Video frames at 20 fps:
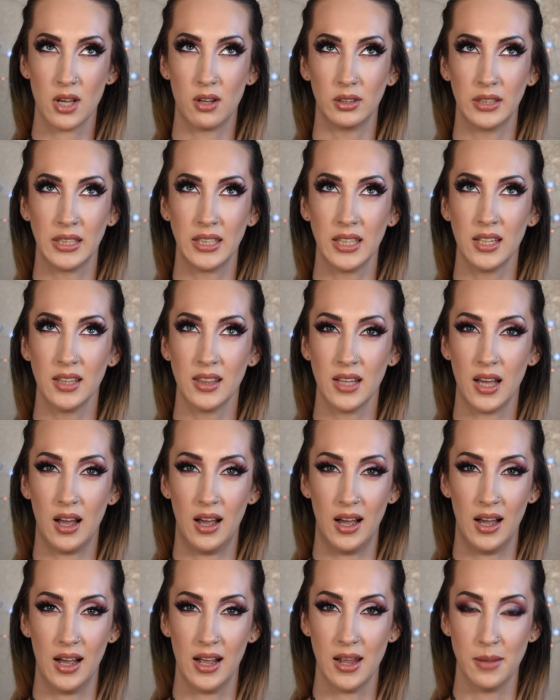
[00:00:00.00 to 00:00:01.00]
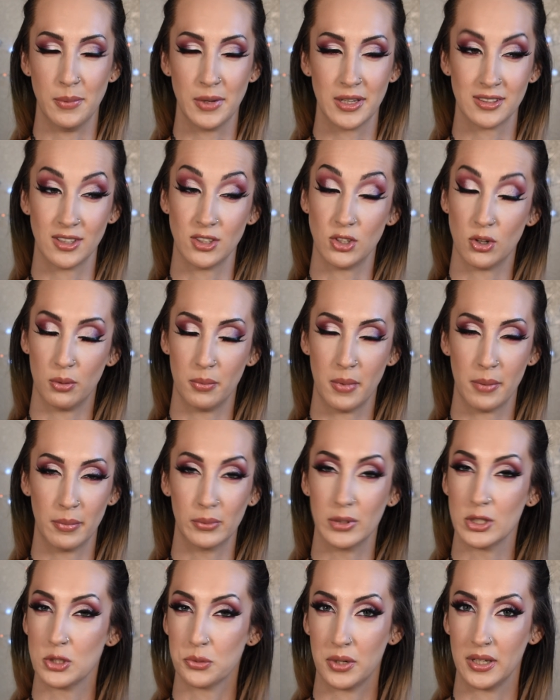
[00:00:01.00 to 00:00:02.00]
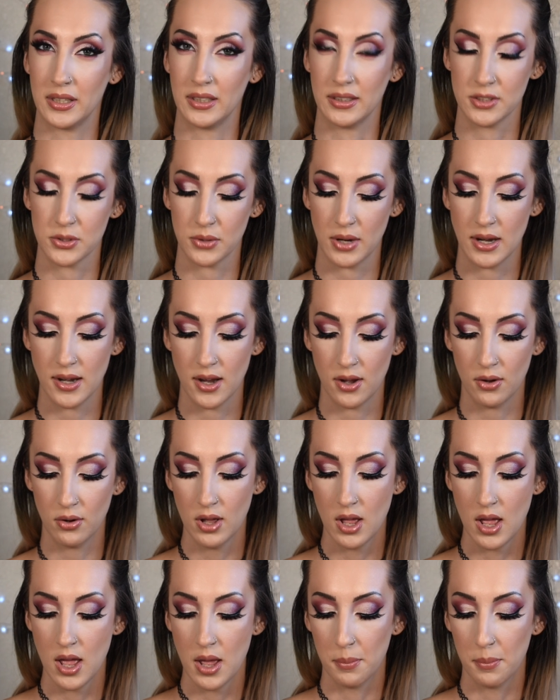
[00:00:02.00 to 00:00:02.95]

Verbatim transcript: I'll link it in the eye because I don't remember which one it is right now.